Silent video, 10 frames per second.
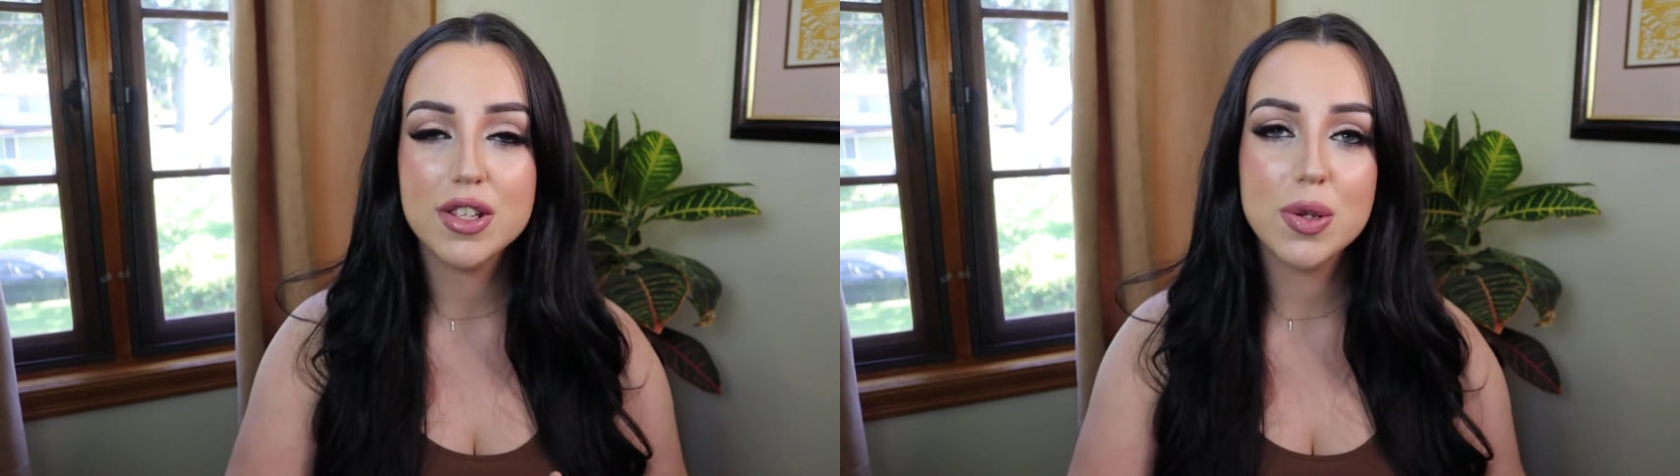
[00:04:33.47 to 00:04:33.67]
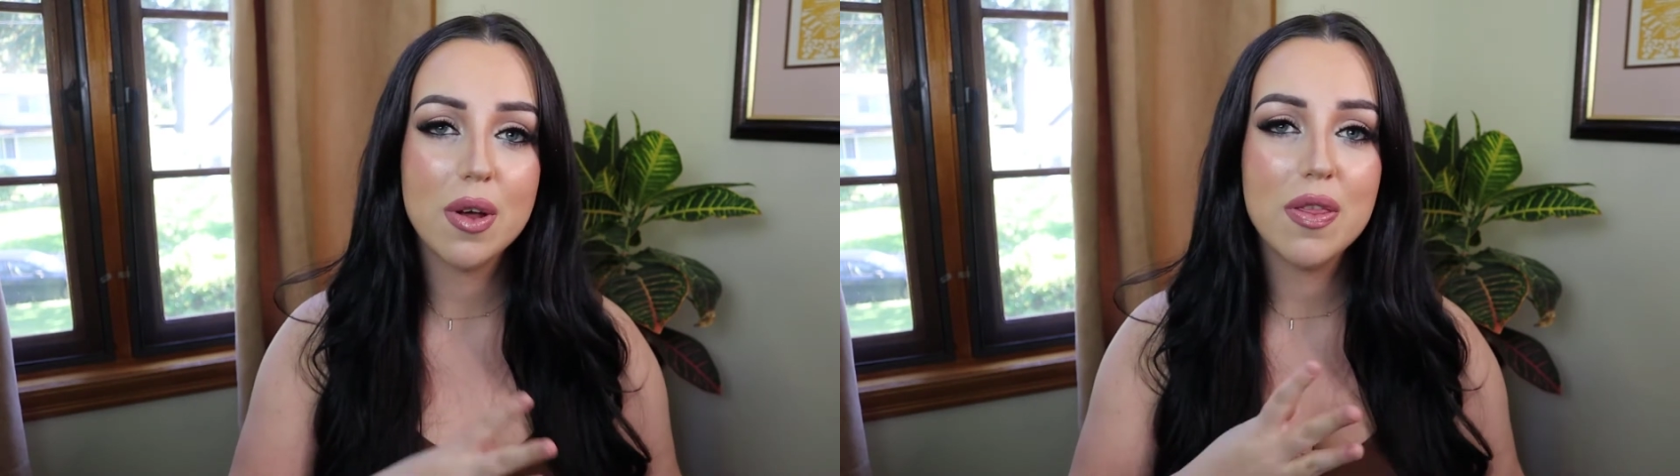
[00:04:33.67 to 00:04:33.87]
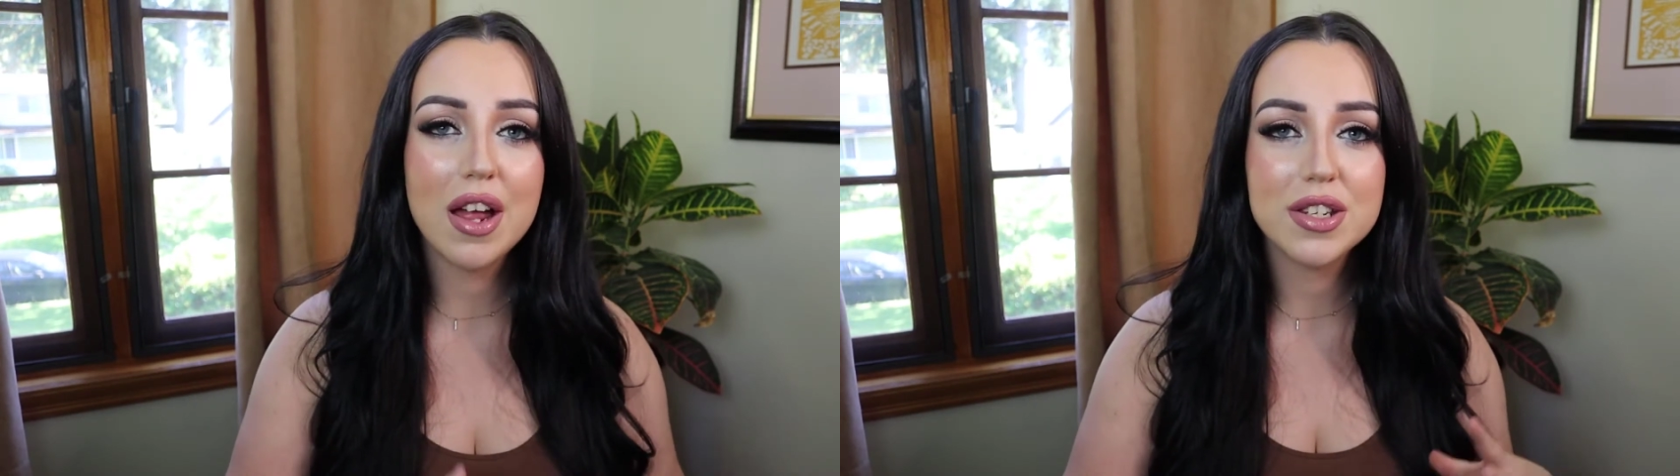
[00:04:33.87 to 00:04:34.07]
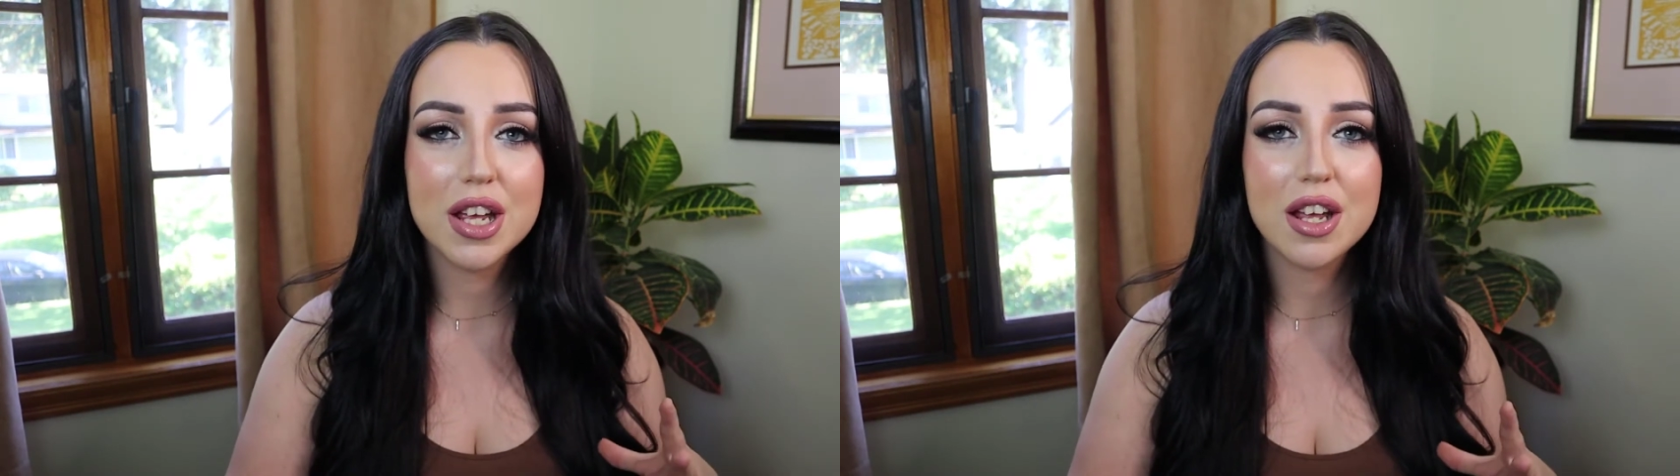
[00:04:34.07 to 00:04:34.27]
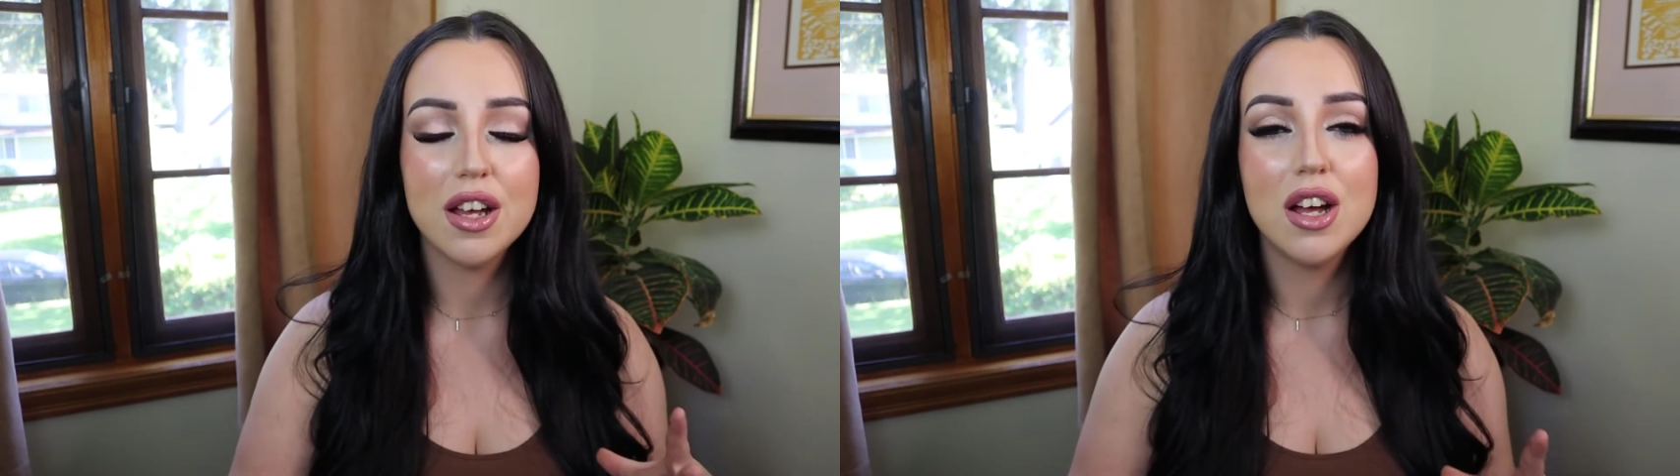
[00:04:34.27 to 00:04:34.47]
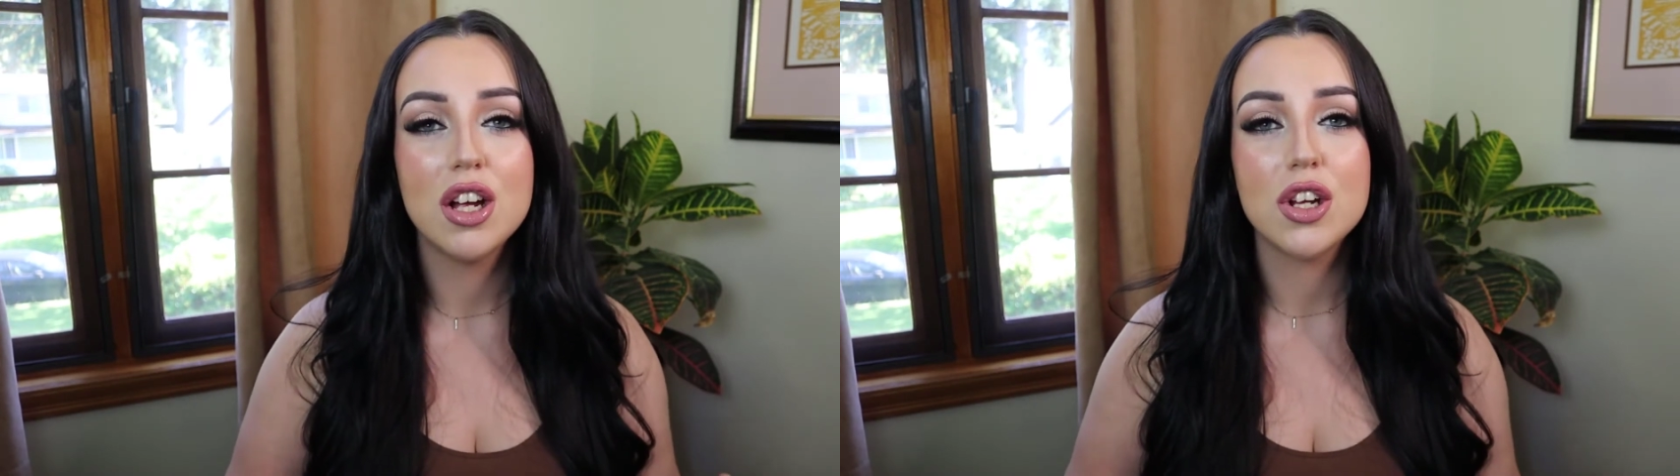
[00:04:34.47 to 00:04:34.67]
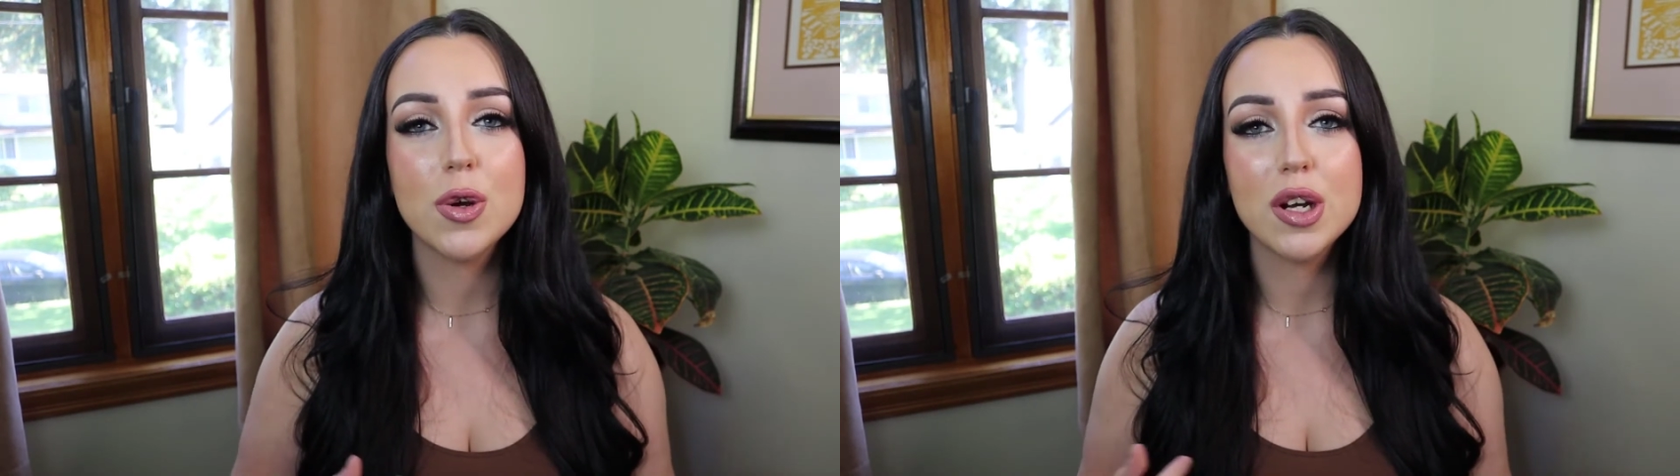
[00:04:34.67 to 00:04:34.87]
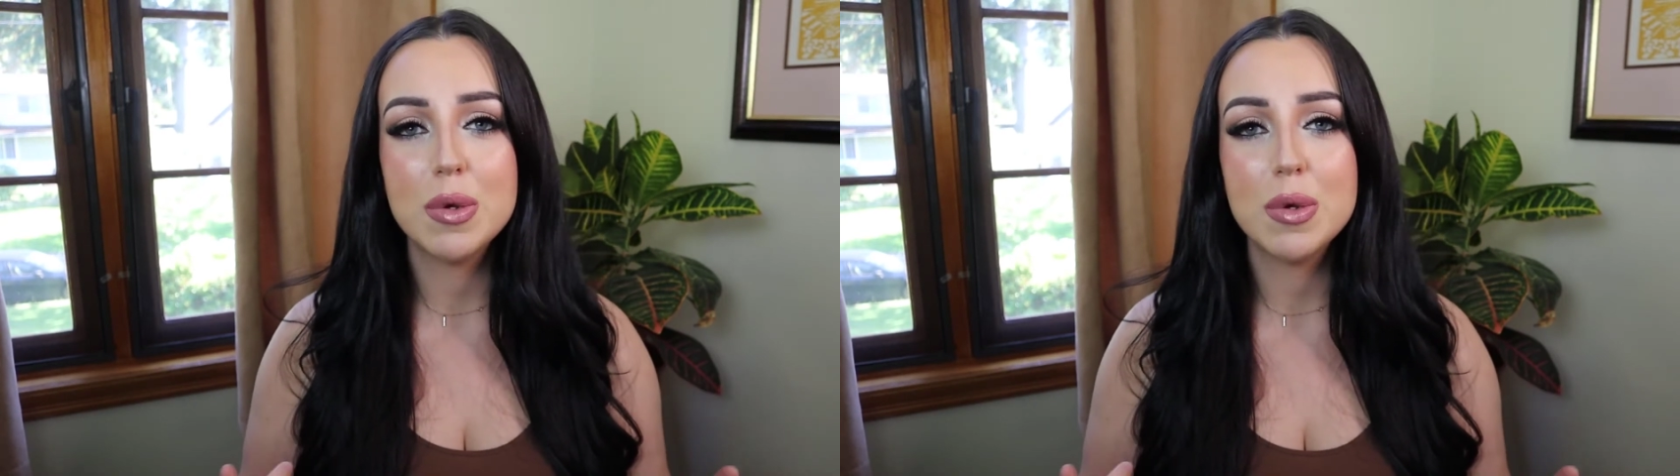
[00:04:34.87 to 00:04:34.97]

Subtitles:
So on that day, you're going